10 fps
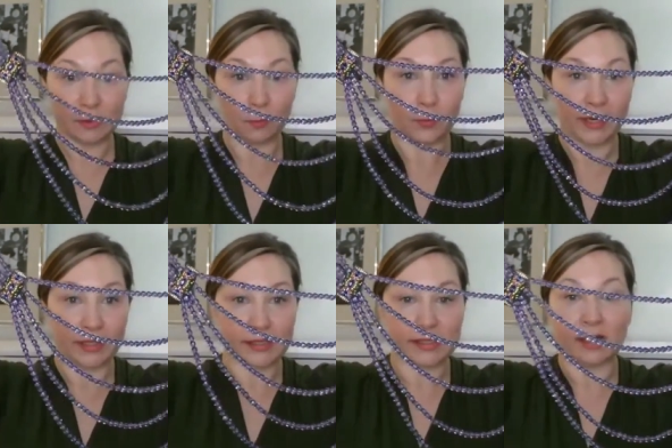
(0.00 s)

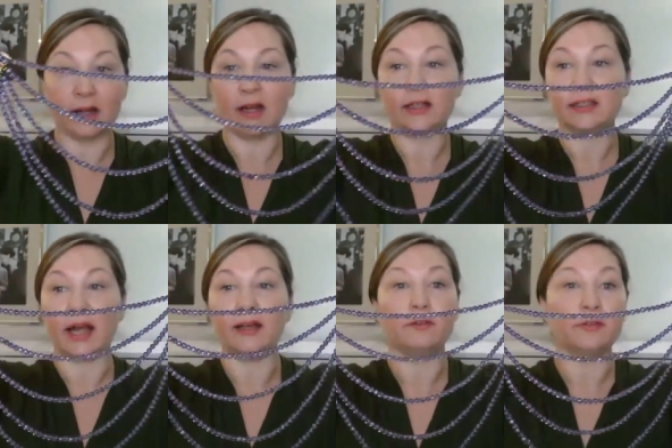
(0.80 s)
week's uh,
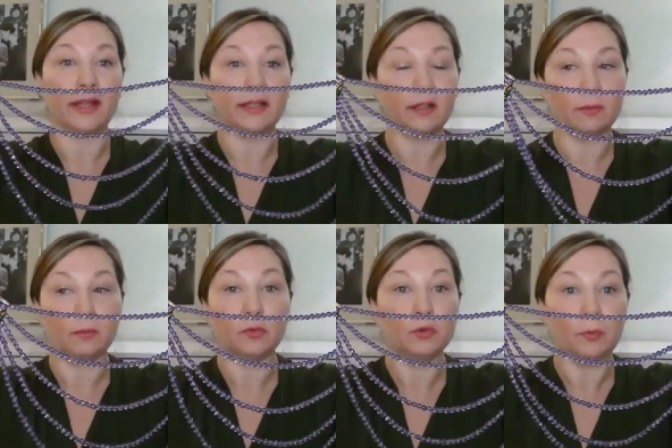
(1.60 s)
kind of like the
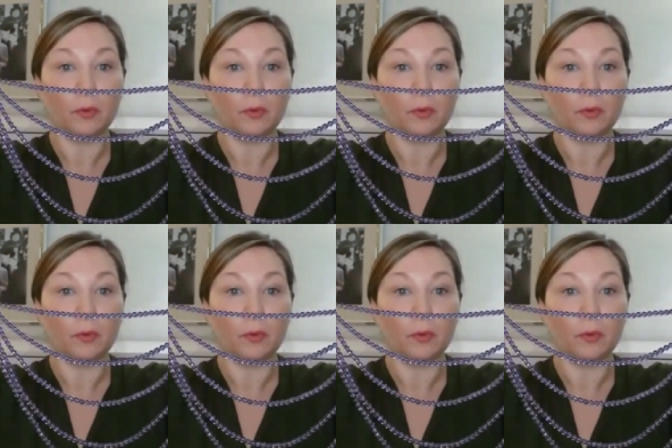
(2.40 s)
mood